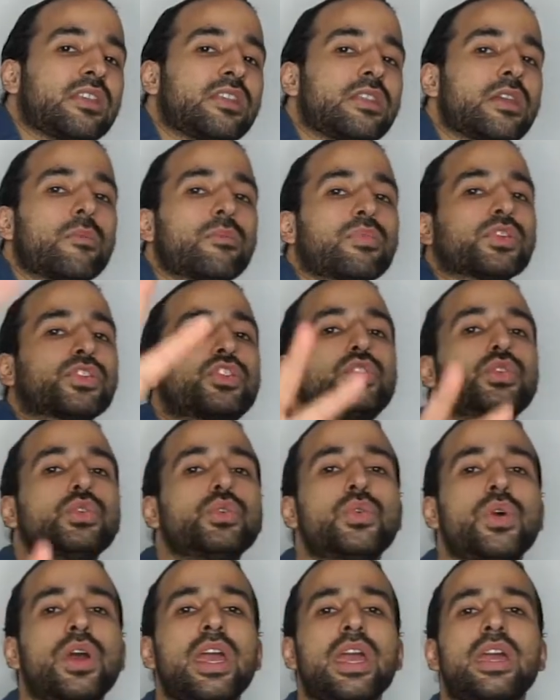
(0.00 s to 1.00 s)
number
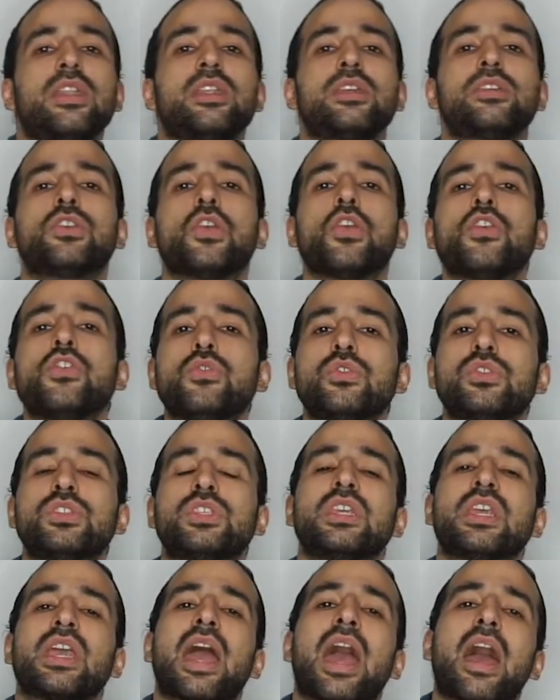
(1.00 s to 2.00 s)
2, it is
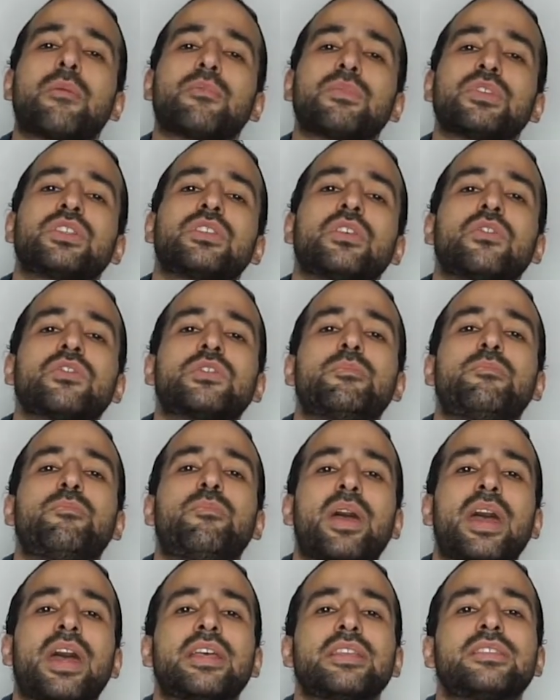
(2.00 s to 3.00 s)
using Amazon's
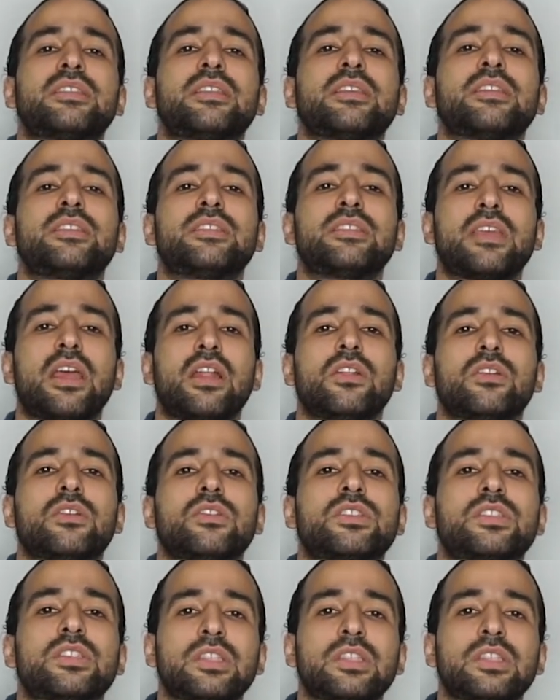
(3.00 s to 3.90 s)
best sellers